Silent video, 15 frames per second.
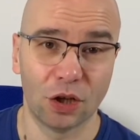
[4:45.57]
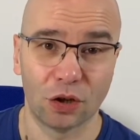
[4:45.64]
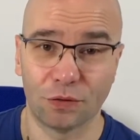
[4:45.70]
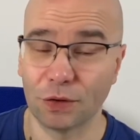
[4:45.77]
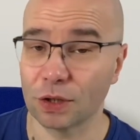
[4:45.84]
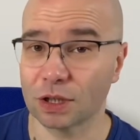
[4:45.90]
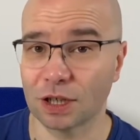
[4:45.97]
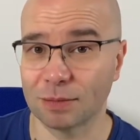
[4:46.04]
The
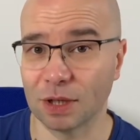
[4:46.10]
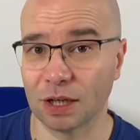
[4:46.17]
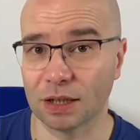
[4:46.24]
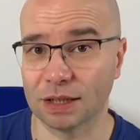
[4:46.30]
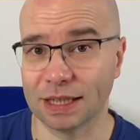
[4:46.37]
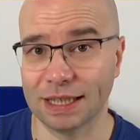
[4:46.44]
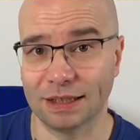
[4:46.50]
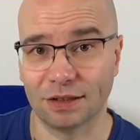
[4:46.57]
first
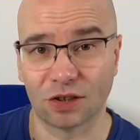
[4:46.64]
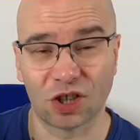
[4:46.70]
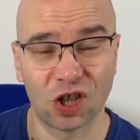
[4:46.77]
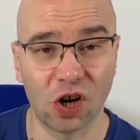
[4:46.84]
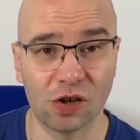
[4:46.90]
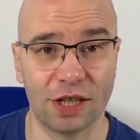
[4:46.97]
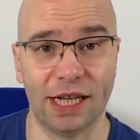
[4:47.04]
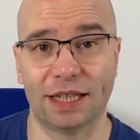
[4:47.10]
command is a
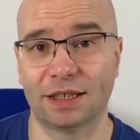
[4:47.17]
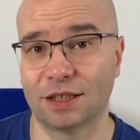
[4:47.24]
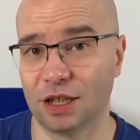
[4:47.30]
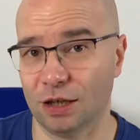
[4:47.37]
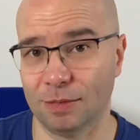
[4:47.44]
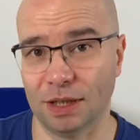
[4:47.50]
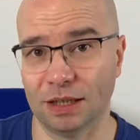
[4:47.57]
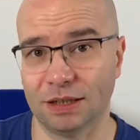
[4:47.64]
connect
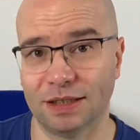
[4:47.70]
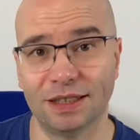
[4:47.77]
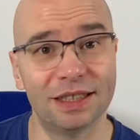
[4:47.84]
command.